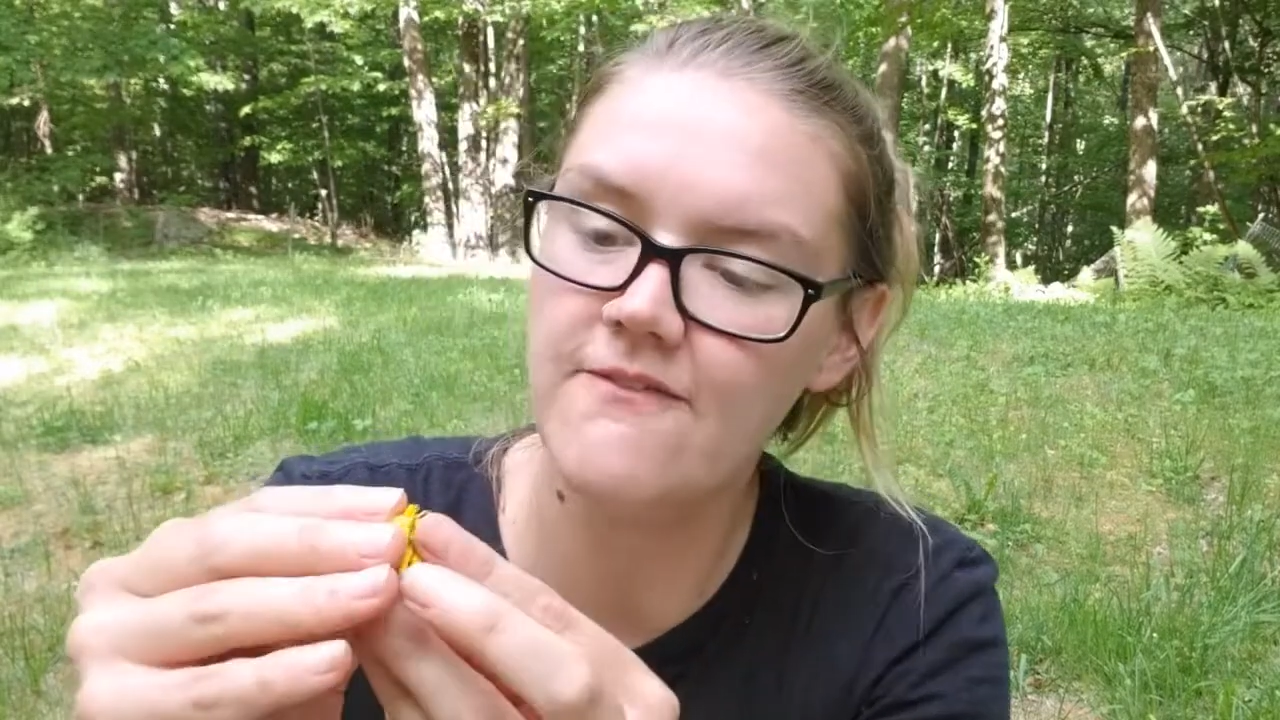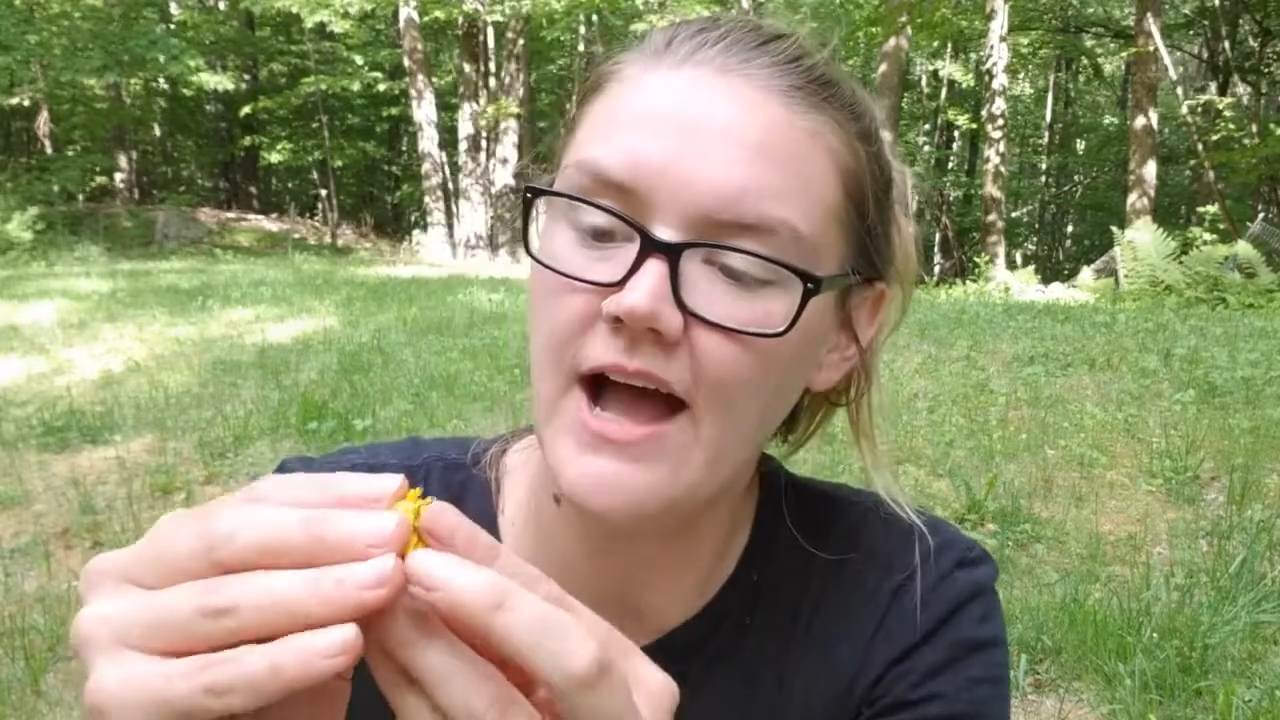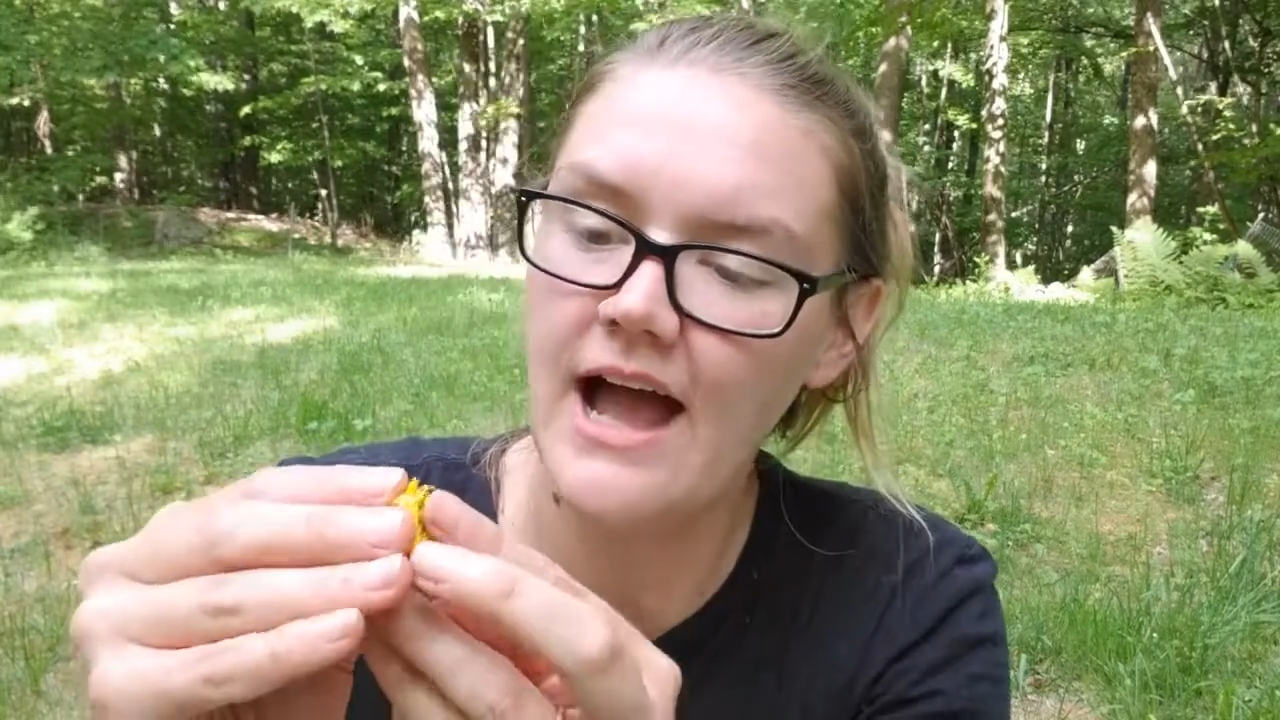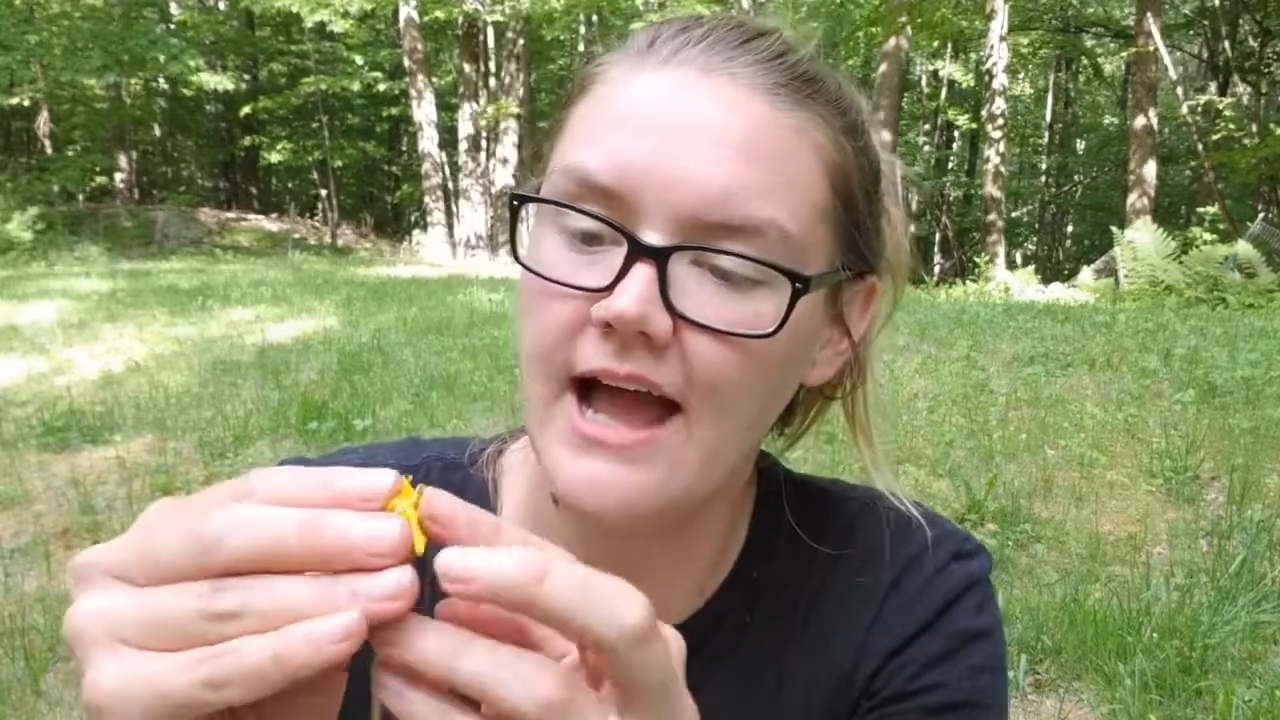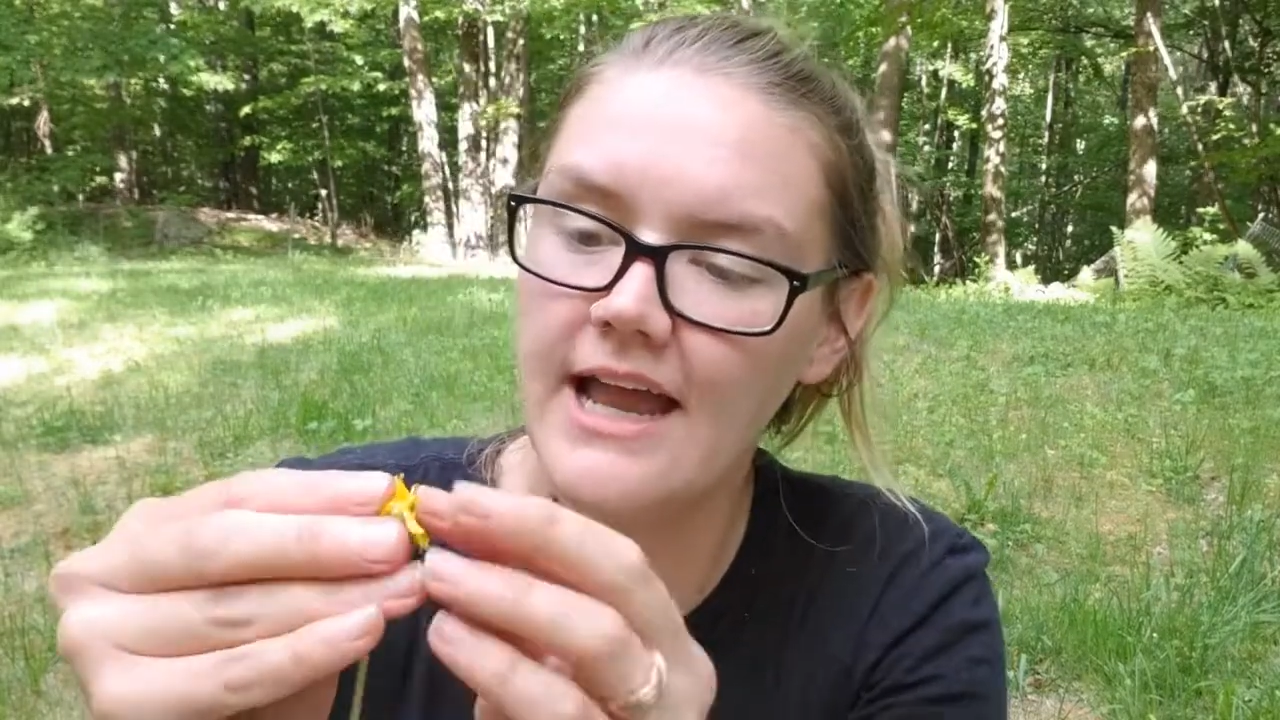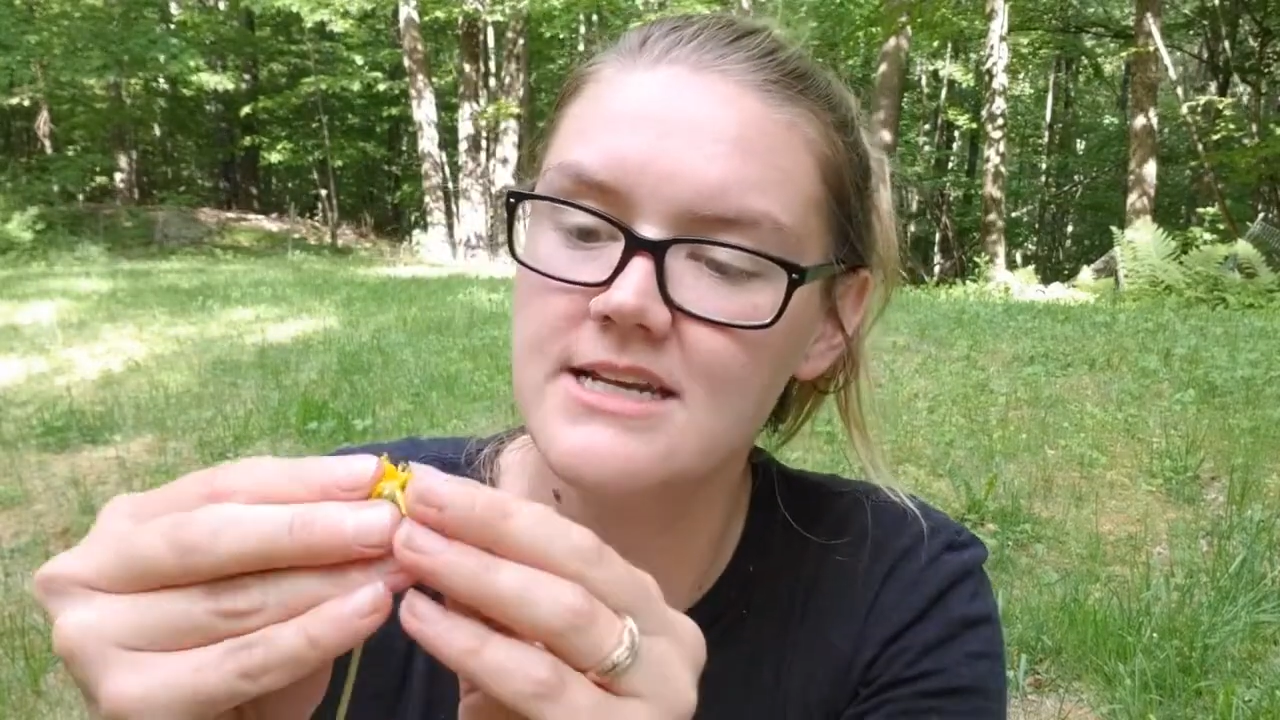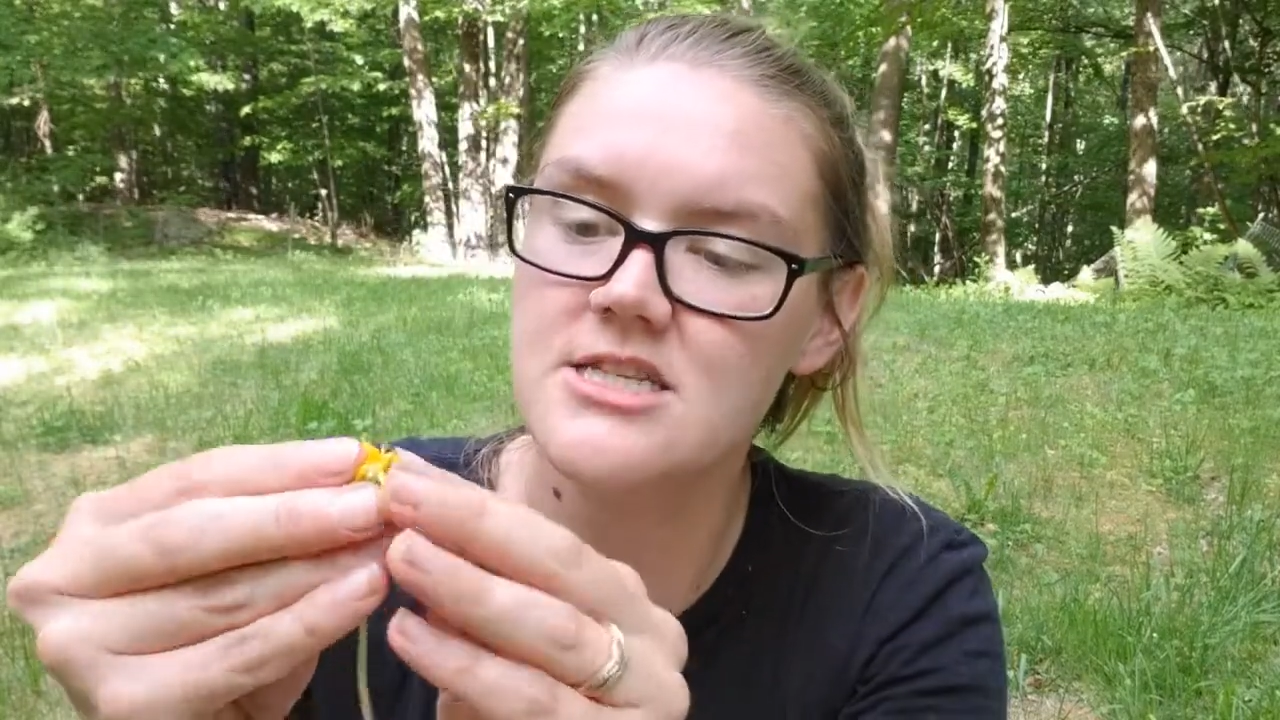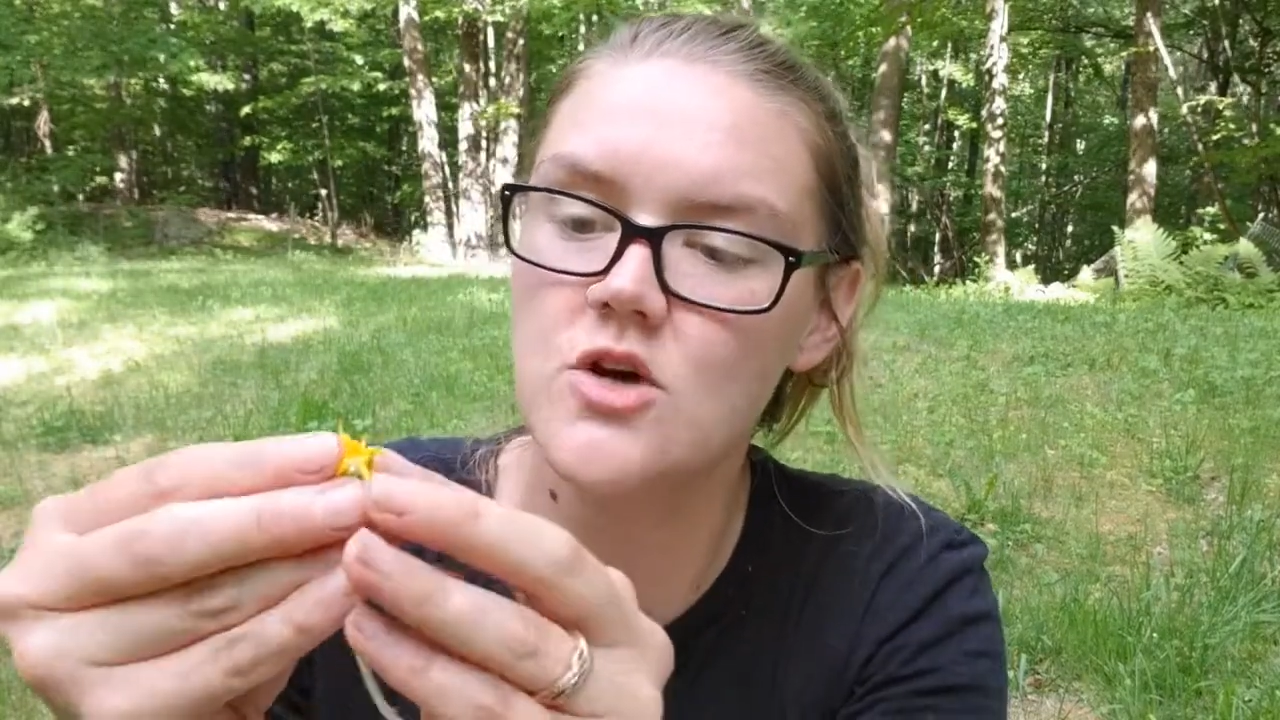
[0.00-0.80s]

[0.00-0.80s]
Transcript: find